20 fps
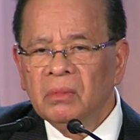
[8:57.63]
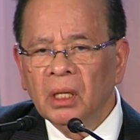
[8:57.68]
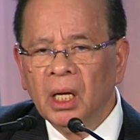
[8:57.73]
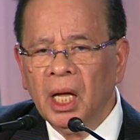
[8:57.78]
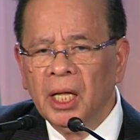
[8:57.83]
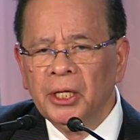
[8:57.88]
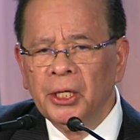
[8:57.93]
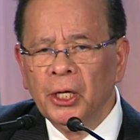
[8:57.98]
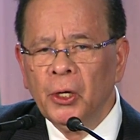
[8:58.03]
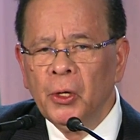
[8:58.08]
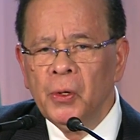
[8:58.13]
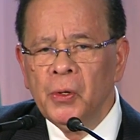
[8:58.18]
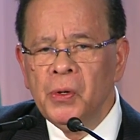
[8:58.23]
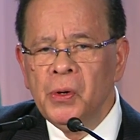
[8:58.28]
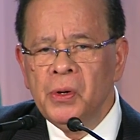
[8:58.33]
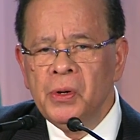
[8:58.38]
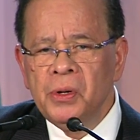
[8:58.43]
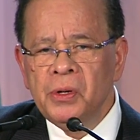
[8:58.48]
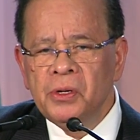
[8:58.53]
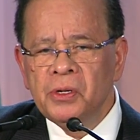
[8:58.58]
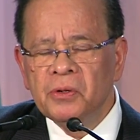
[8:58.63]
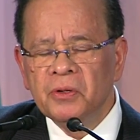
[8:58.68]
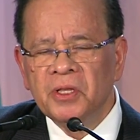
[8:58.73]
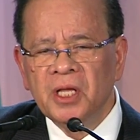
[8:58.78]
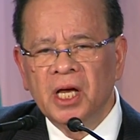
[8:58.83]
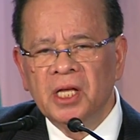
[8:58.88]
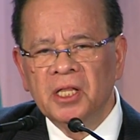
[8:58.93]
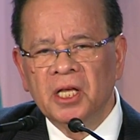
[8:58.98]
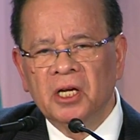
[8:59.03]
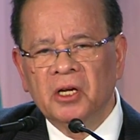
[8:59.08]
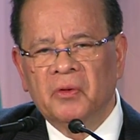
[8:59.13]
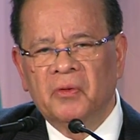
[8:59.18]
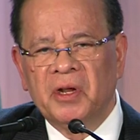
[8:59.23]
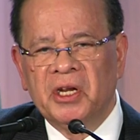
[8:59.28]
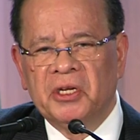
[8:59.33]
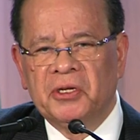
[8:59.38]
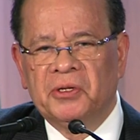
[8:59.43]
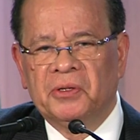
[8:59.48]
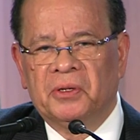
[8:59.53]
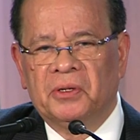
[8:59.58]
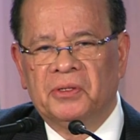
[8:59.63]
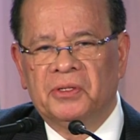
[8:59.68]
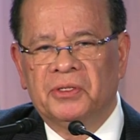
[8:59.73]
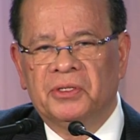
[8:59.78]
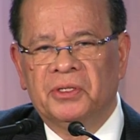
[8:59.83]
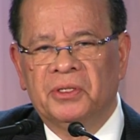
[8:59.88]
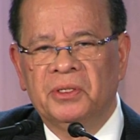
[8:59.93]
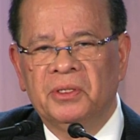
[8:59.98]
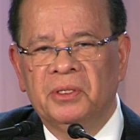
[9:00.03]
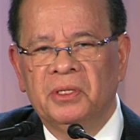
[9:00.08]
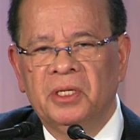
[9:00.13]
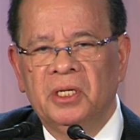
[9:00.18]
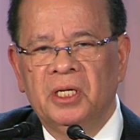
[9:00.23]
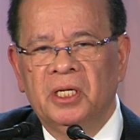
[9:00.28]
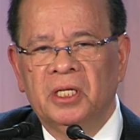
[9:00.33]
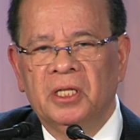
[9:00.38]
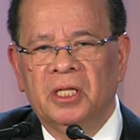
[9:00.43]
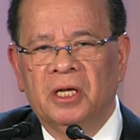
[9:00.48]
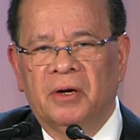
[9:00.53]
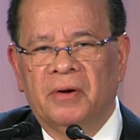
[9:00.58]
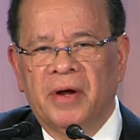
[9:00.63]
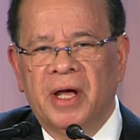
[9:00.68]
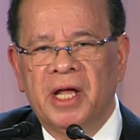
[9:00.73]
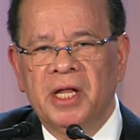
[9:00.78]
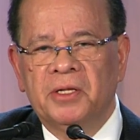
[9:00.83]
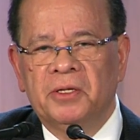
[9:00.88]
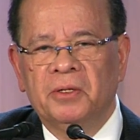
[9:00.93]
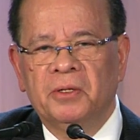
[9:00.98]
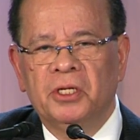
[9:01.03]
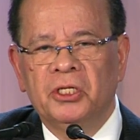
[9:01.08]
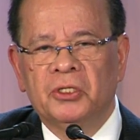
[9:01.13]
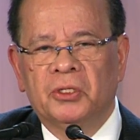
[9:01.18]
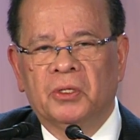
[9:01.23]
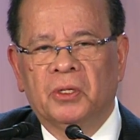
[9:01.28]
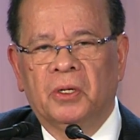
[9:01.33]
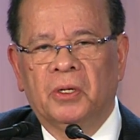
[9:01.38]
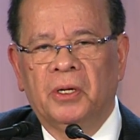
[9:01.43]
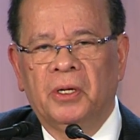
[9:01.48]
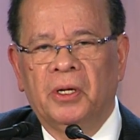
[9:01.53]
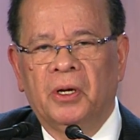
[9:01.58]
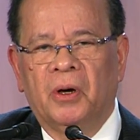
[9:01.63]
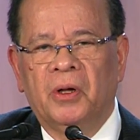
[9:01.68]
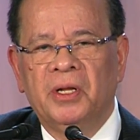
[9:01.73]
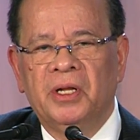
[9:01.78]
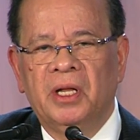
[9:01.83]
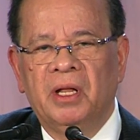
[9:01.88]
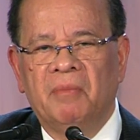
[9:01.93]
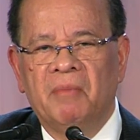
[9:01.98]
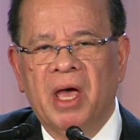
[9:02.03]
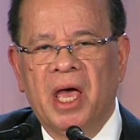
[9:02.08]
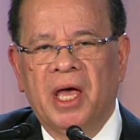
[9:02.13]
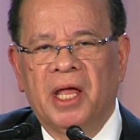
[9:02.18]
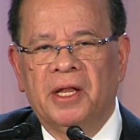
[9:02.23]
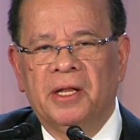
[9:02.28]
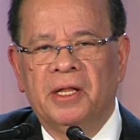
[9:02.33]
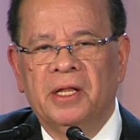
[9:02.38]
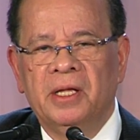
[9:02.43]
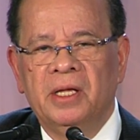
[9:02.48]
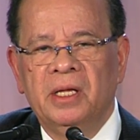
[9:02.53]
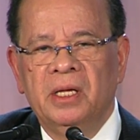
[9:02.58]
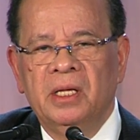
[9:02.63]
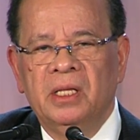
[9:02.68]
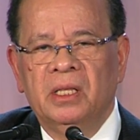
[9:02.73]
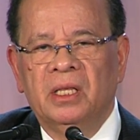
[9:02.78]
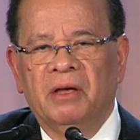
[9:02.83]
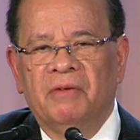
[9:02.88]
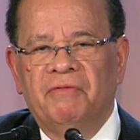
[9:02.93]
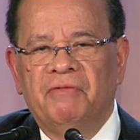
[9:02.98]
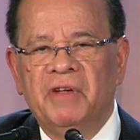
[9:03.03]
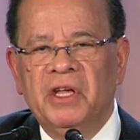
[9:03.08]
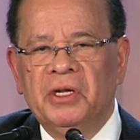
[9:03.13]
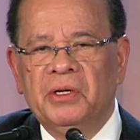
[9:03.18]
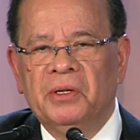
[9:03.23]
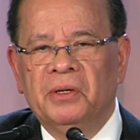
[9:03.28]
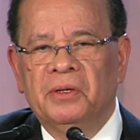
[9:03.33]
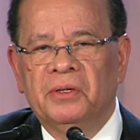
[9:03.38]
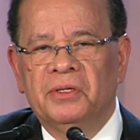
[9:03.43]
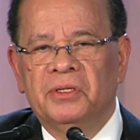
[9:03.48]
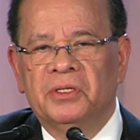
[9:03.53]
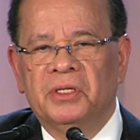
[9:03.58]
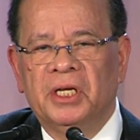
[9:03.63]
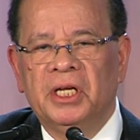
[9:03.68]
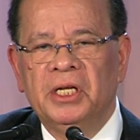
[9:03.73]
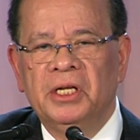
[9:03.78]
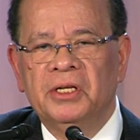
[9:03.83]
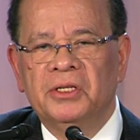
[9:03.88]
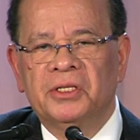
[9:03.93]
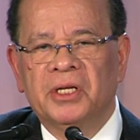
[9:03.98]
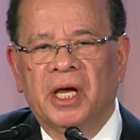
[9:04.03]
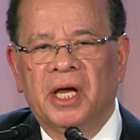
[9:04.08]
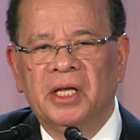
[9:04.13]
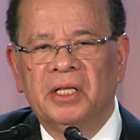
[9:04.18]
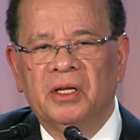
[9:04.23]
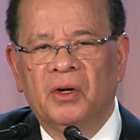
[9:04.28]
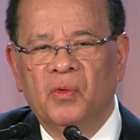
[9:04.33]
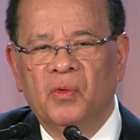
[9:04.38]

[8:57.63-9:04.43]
unknown to the other creatures, the right to destroy on demand the fetus inside their